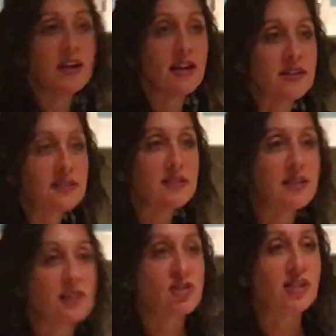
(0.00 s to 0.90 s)
it's
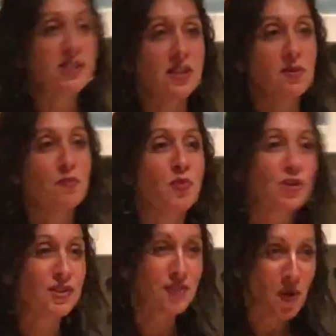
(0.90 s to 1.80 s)
digested
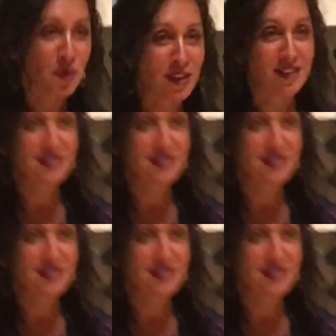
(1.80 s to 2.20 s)
more slowly,